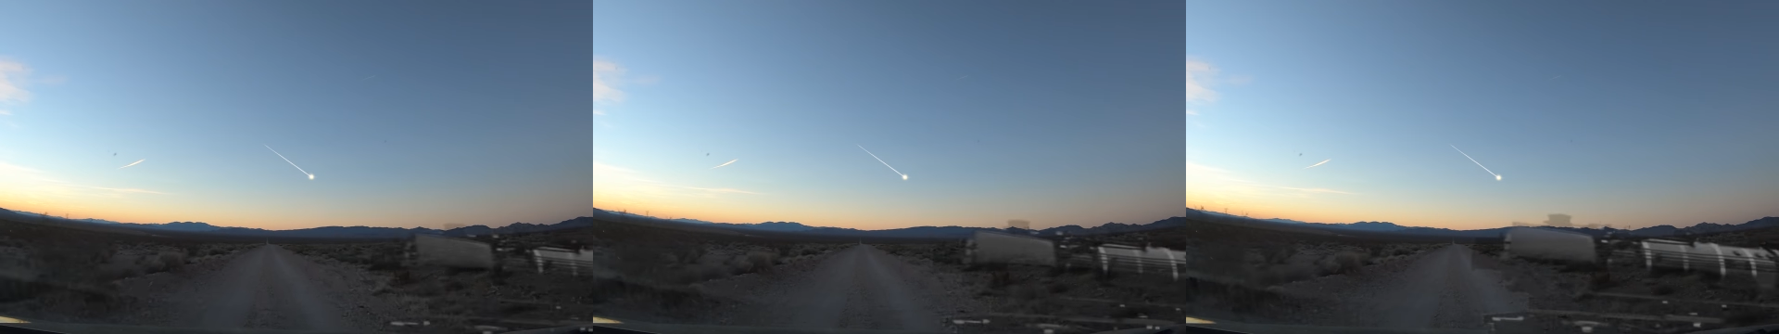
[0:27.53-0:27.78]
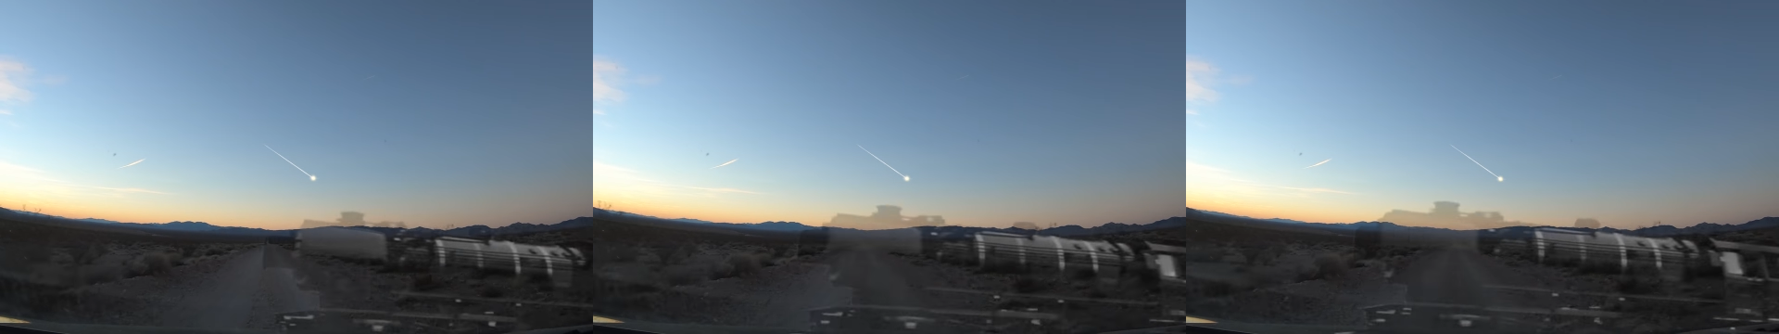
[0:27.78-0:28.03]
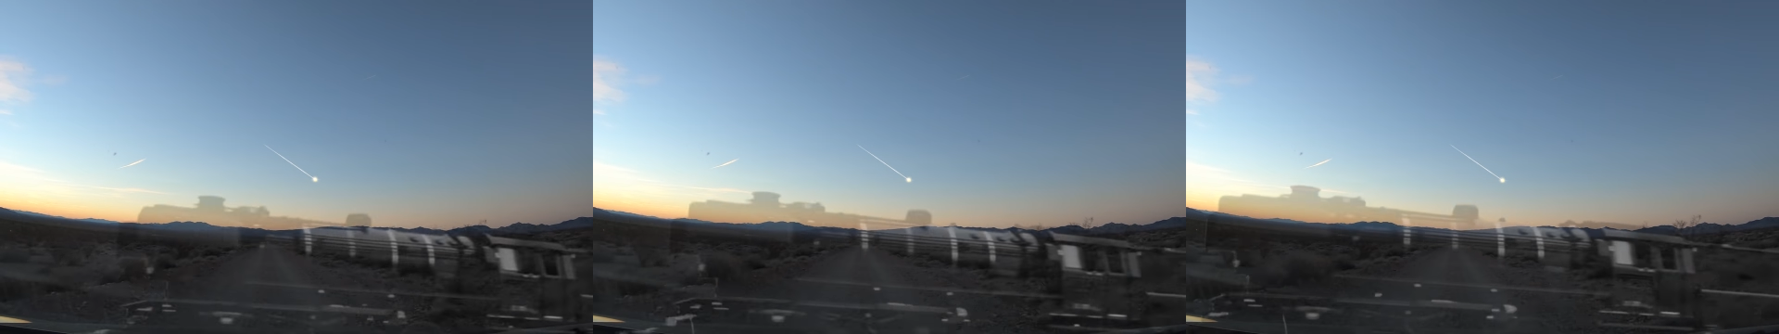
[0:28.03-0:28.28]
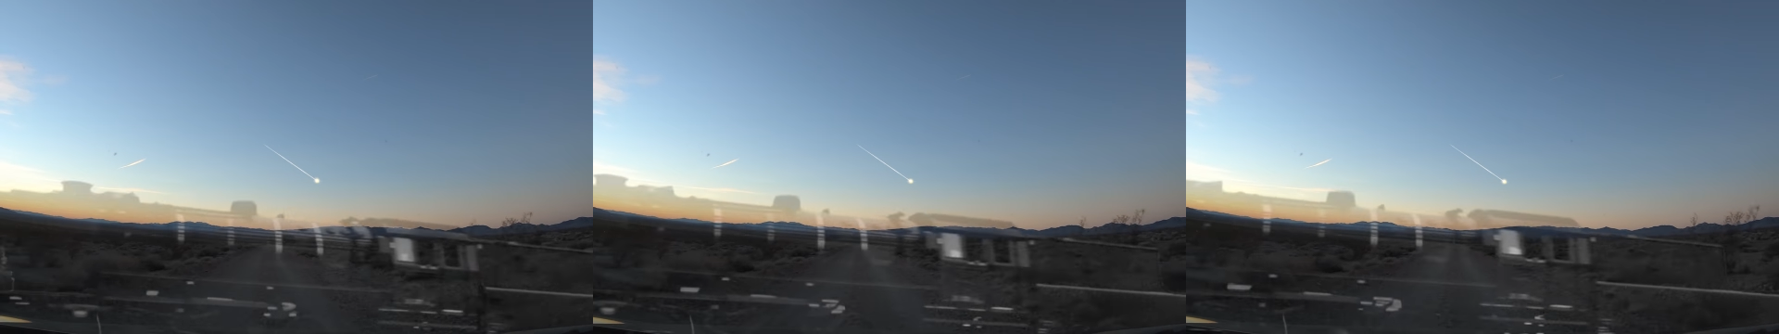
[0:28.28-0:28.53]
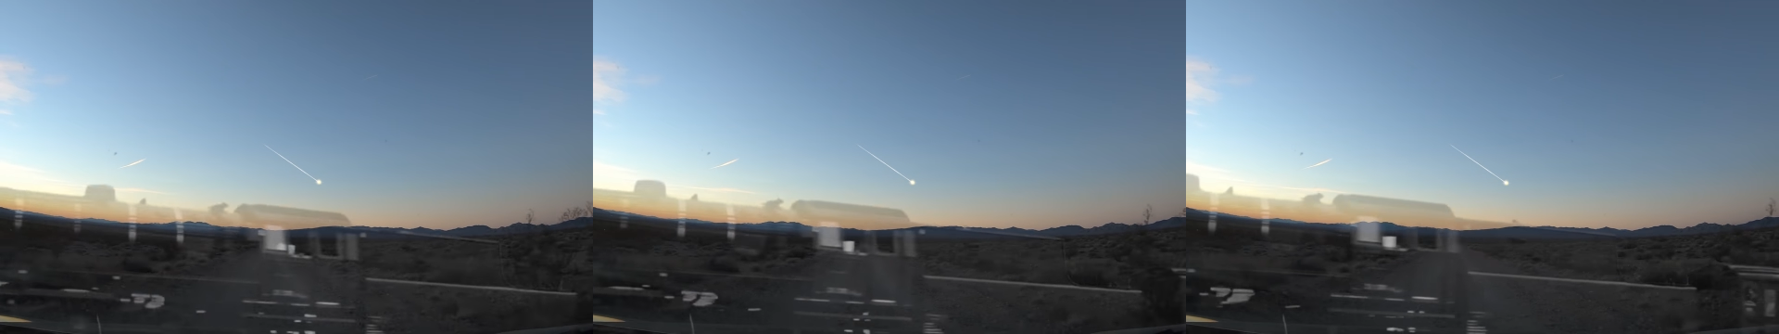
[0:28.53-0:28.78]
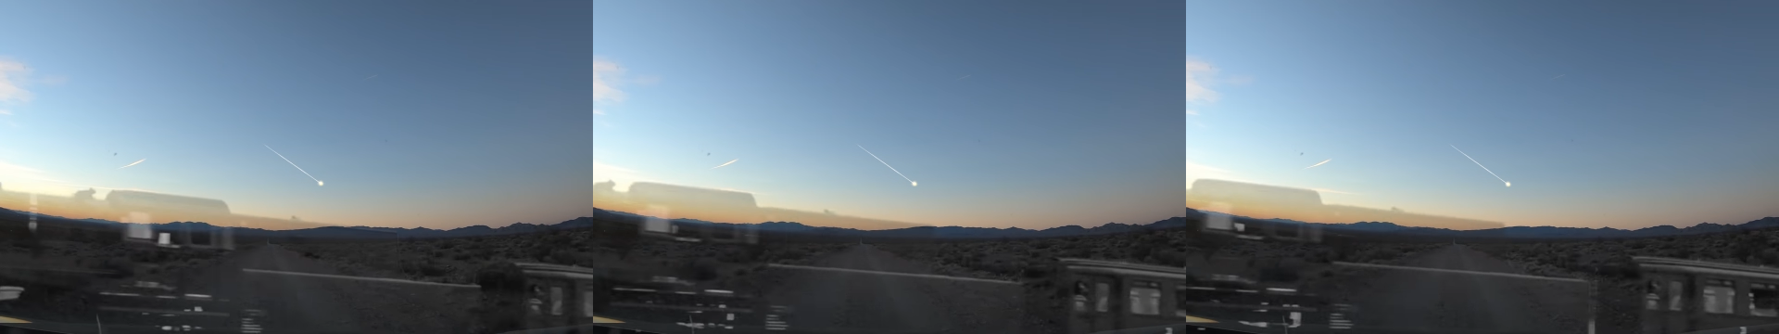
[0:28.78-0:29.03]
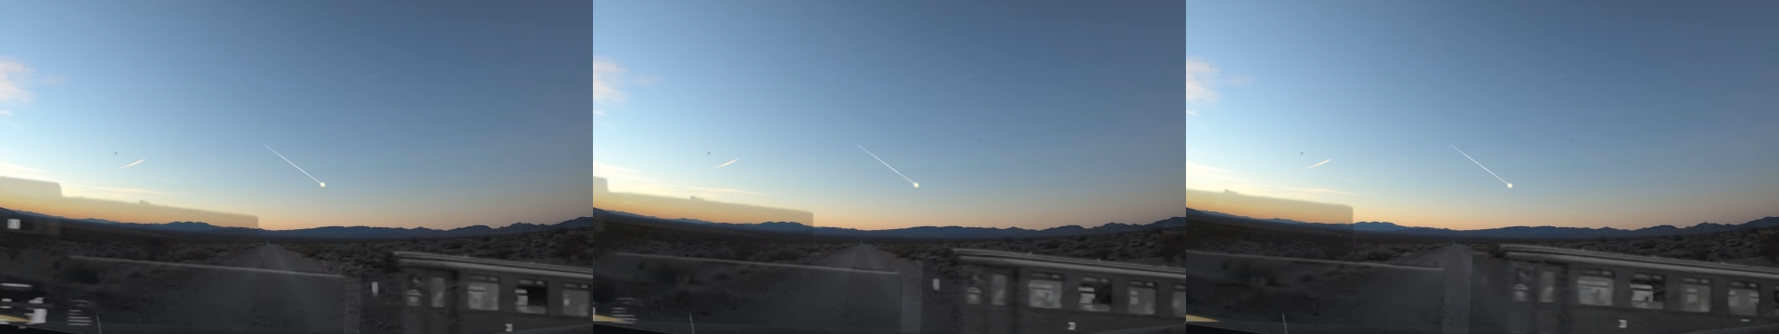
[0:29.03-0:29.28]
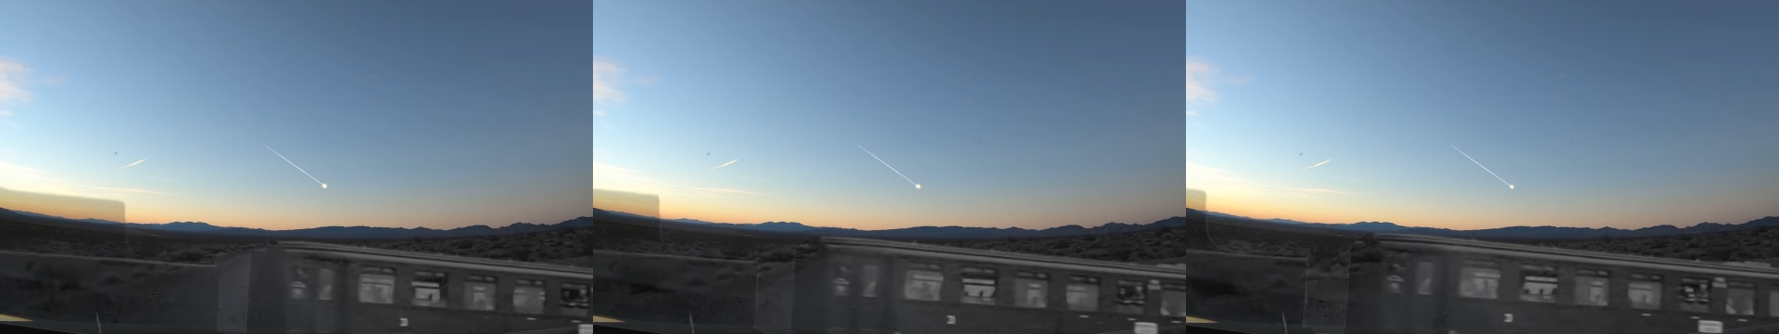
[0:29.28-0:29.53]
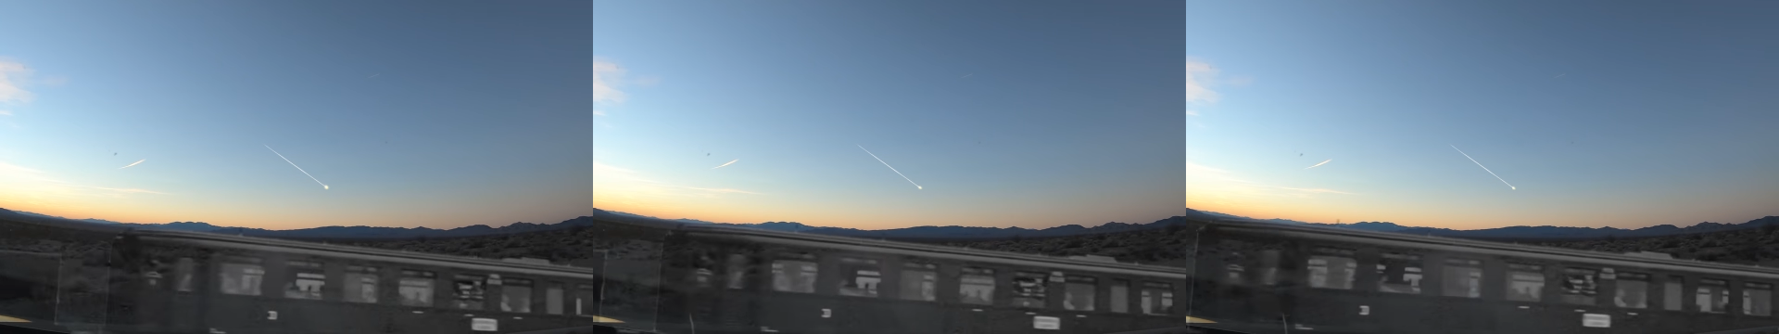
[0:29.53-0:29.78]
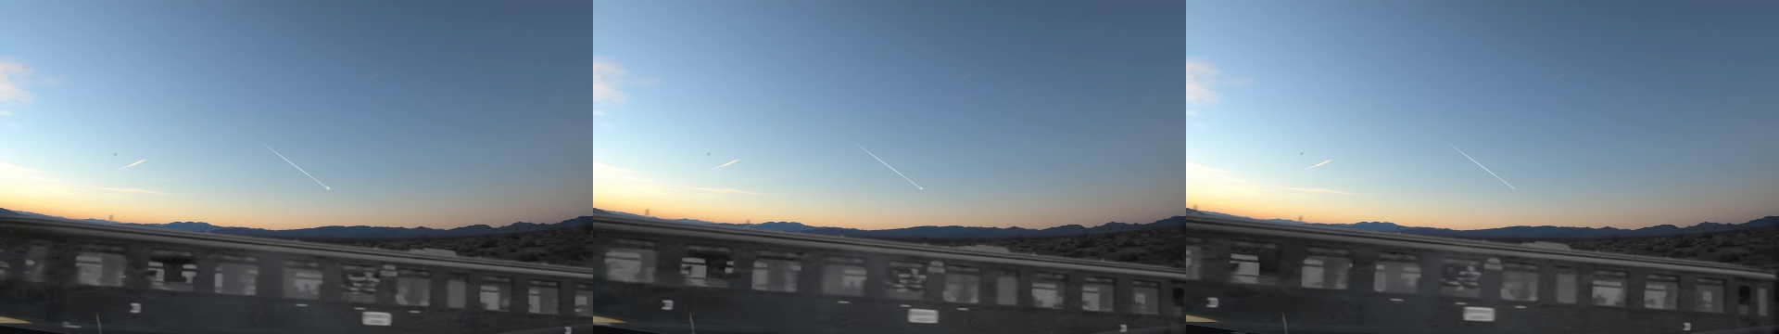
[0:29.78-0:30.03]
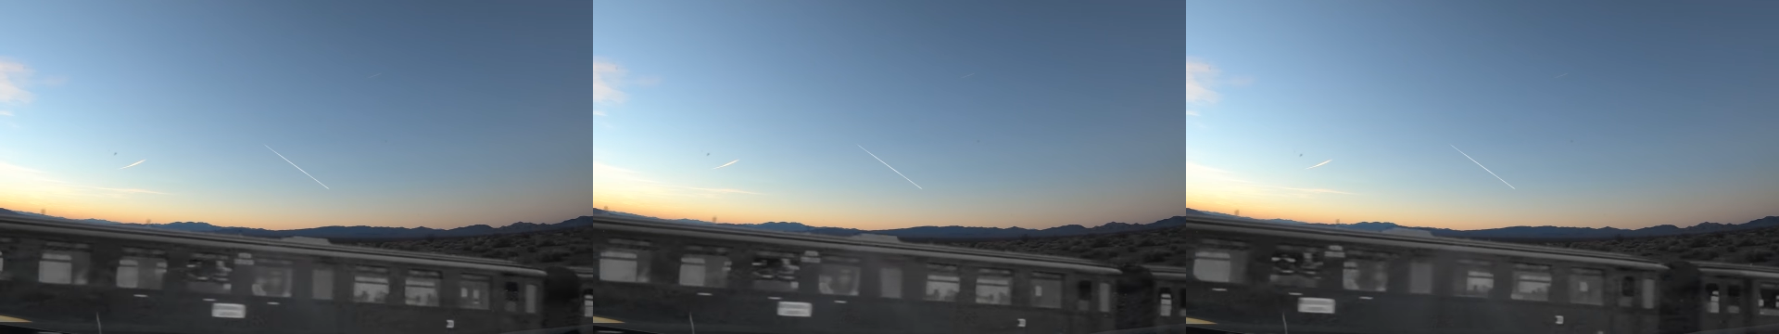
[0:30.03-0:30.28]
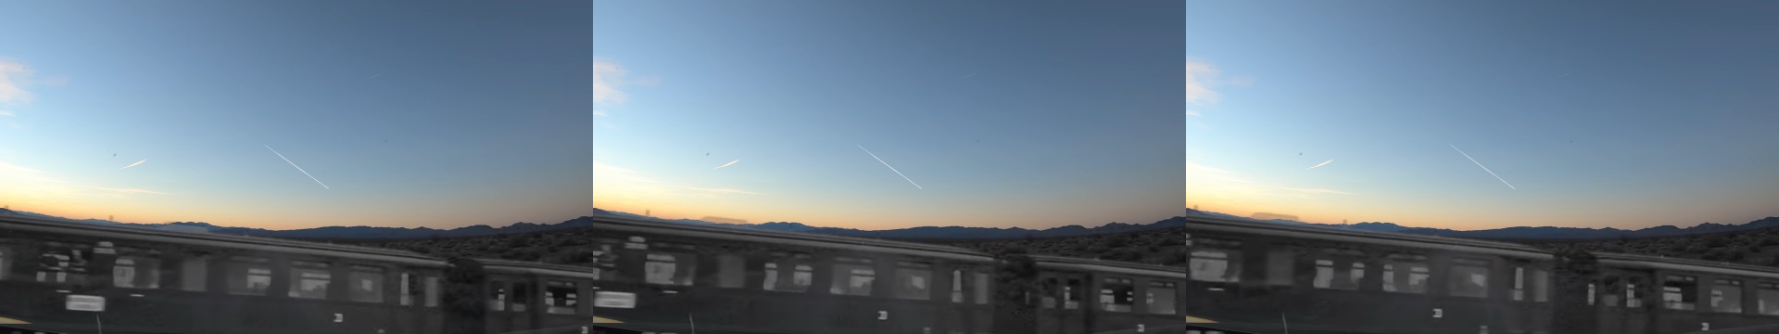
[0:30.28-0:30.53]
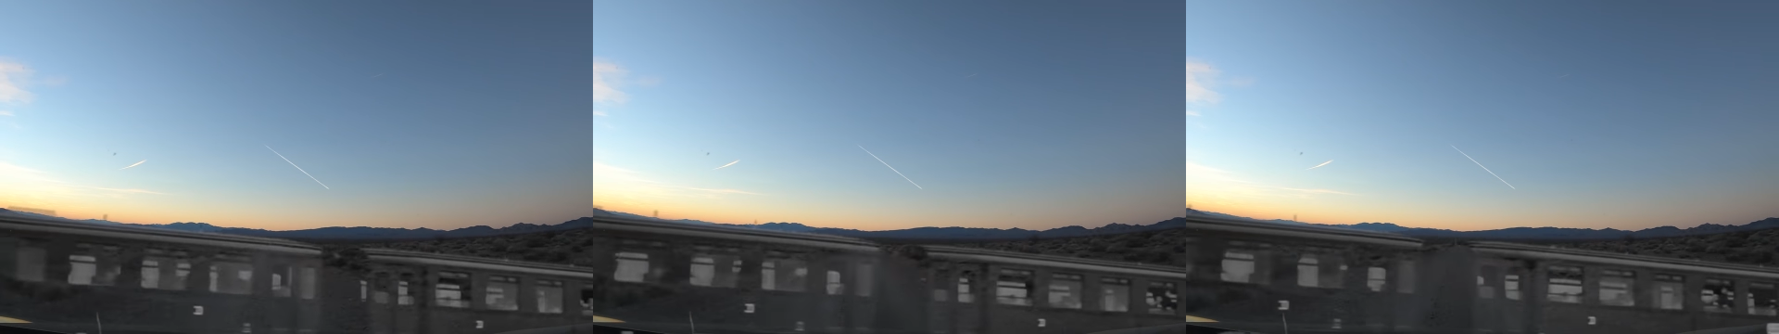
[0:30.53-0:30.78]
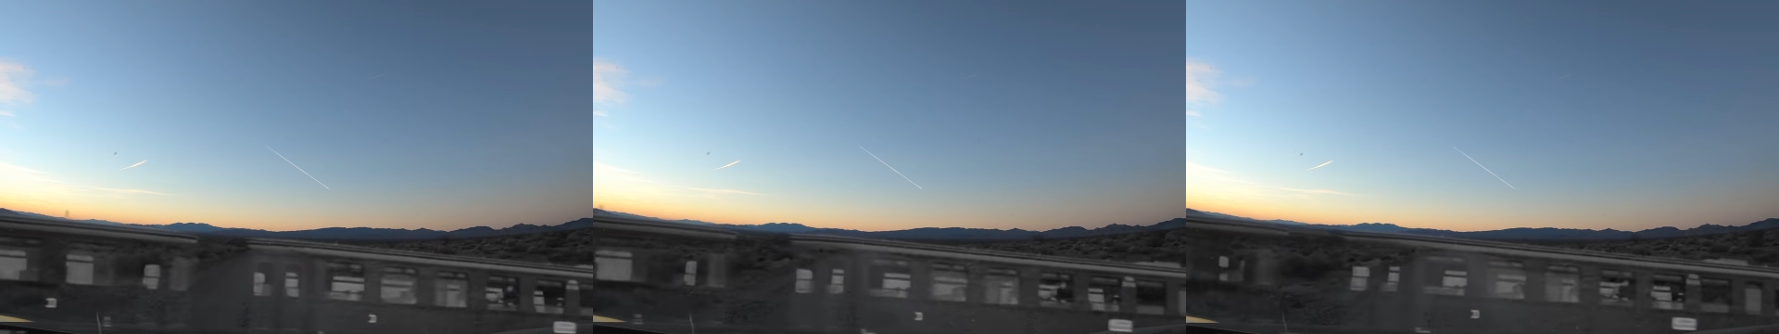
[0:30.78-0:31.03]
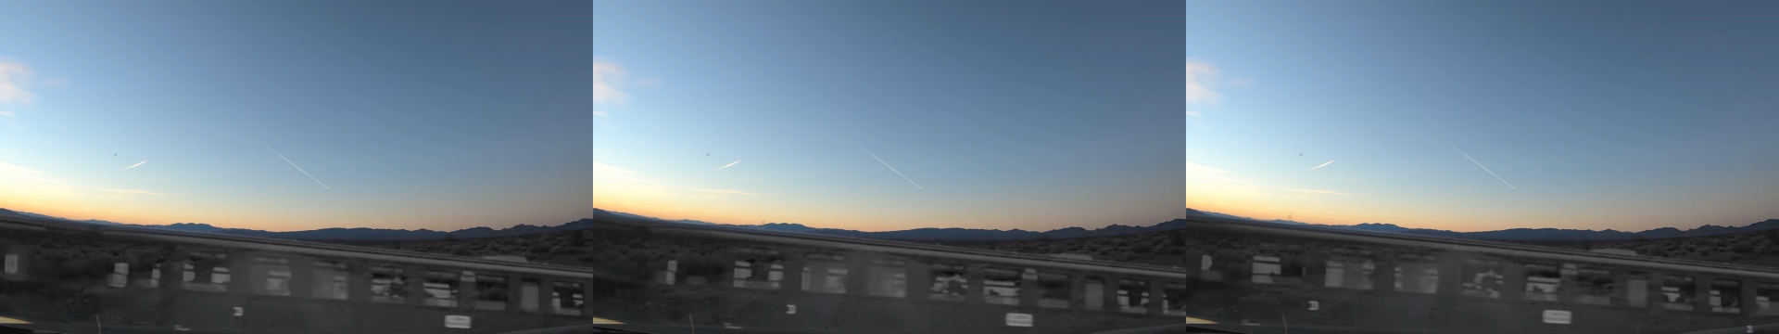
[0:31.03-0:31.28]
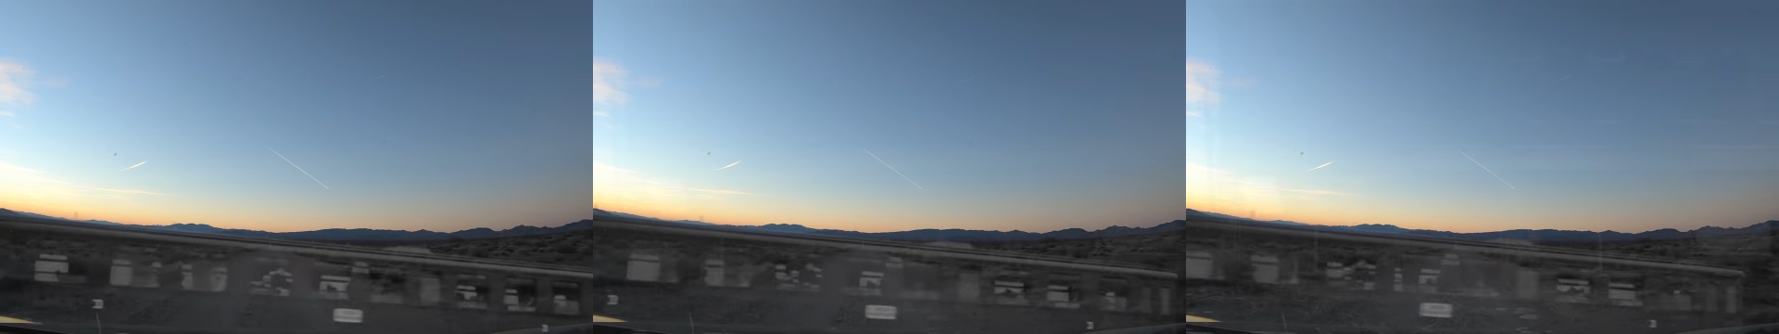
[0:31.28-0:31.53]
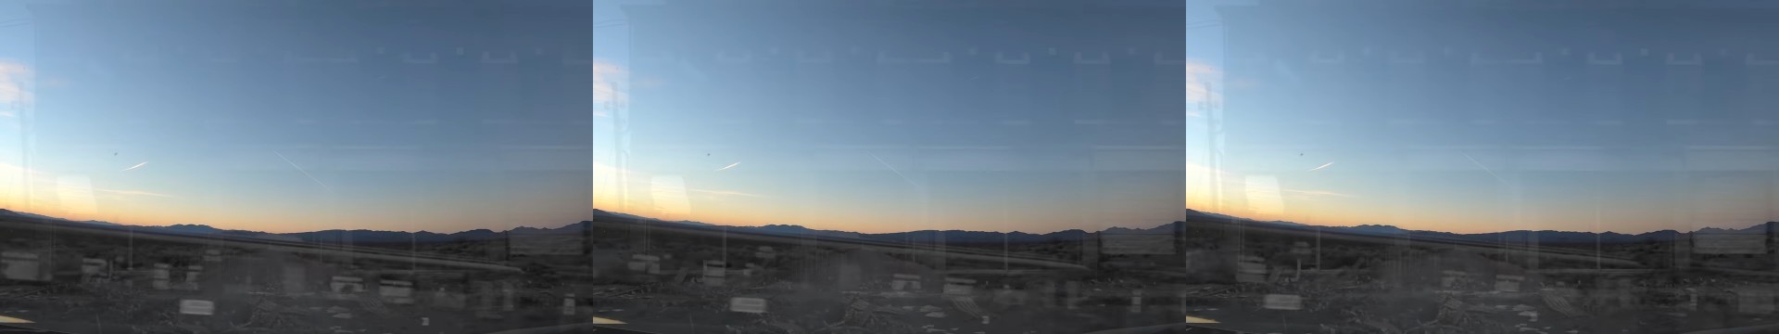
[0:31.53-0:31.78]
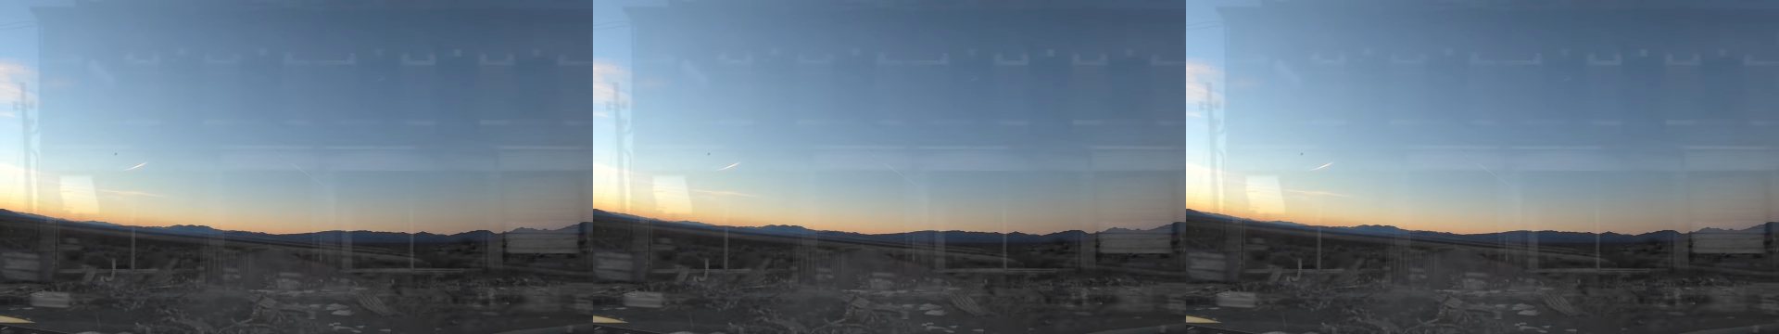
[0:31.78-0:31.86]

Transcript: (no speaker visible)